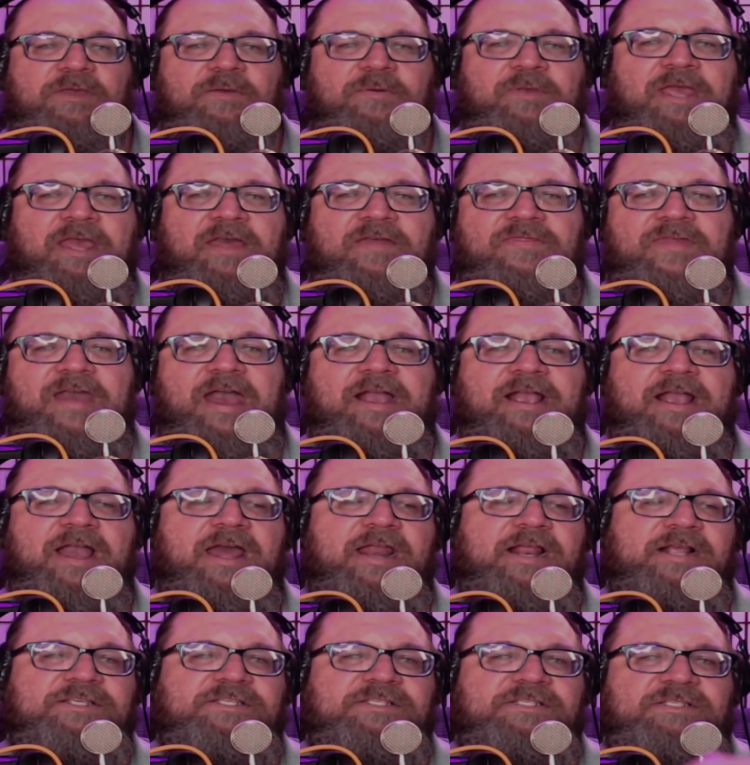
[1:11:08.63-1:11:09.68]
get that kind
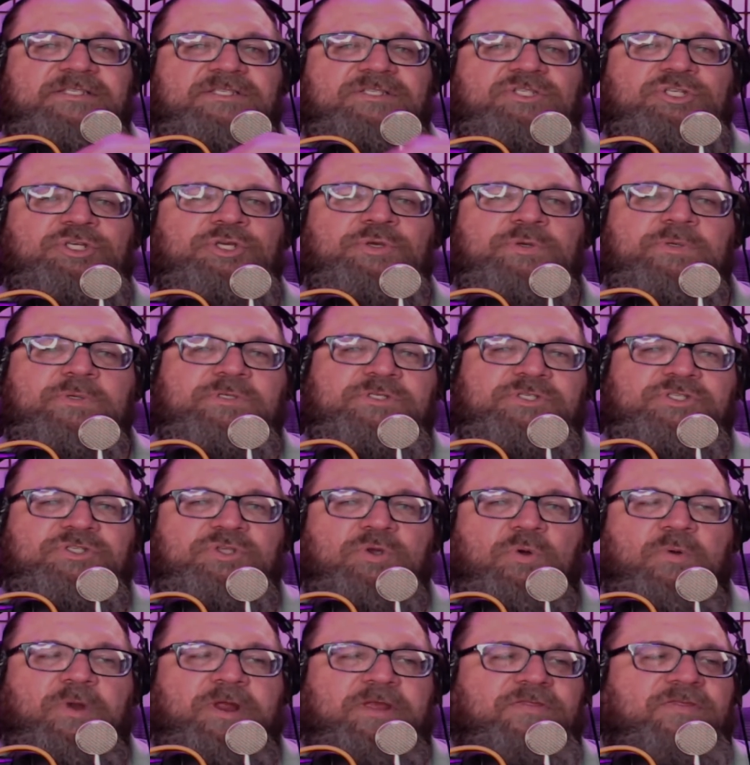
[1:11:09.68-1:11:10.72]
of
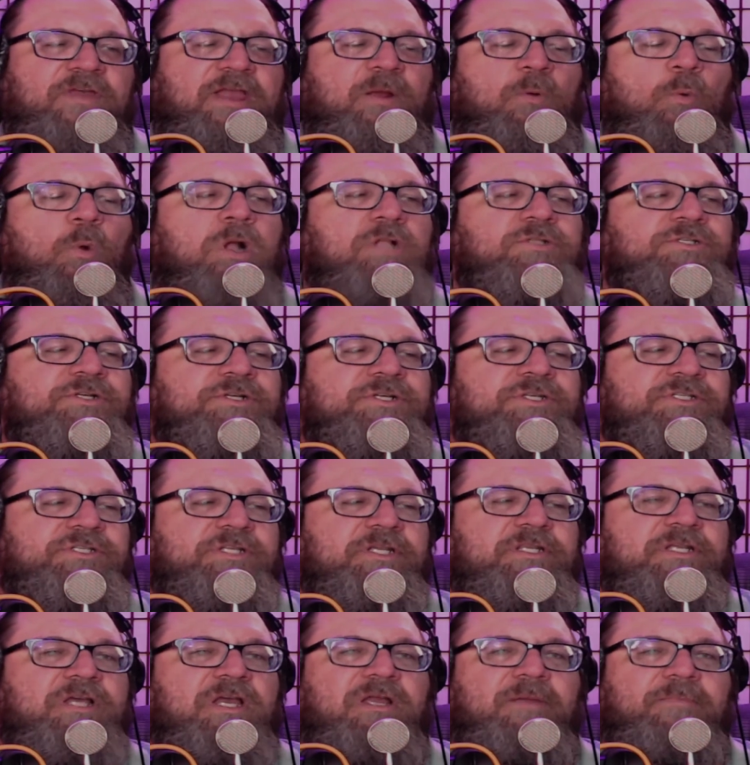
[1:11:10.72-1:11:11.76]
2-story thing. Walter used to
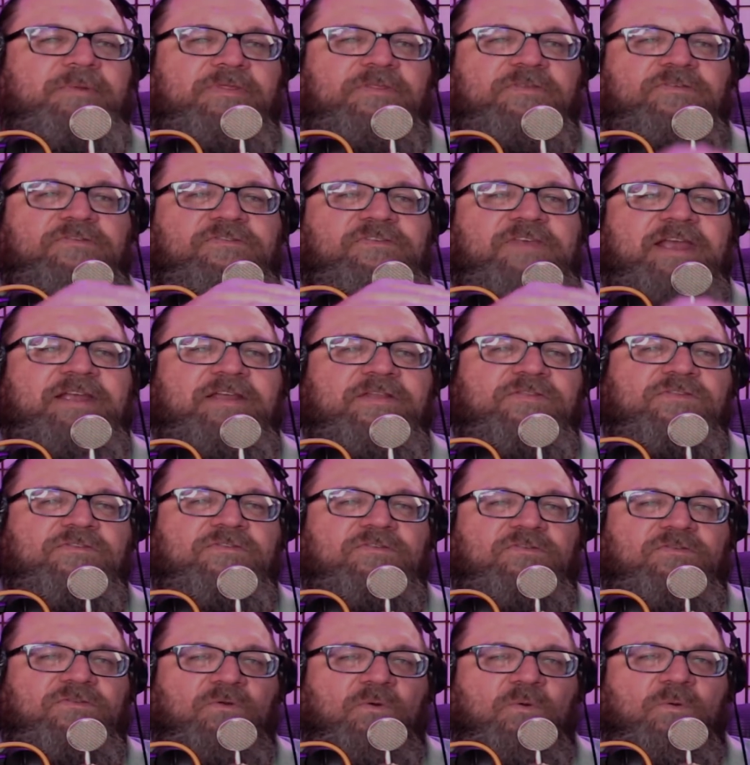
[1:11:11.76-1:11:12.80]
talk about the second
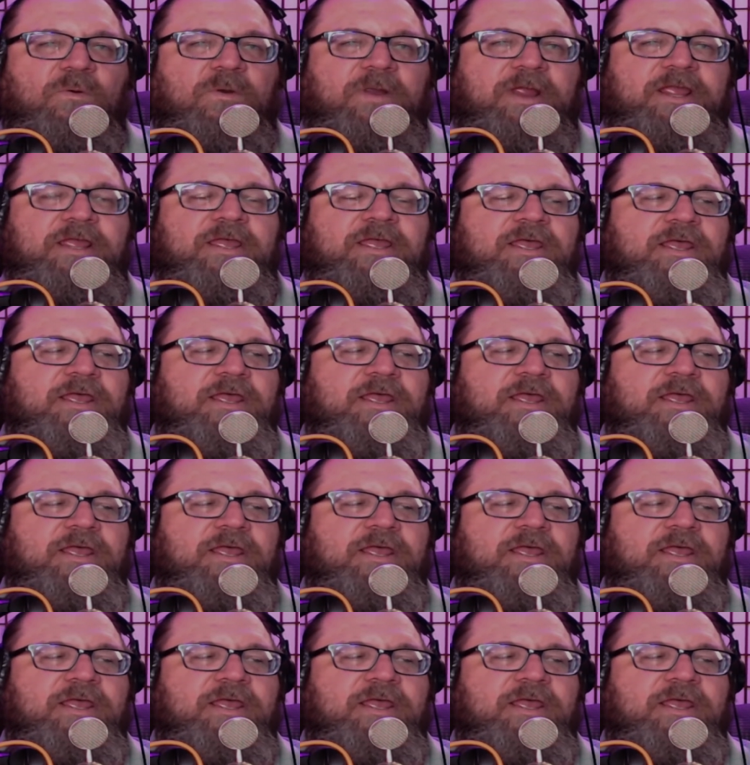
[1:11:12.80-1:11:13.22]
story.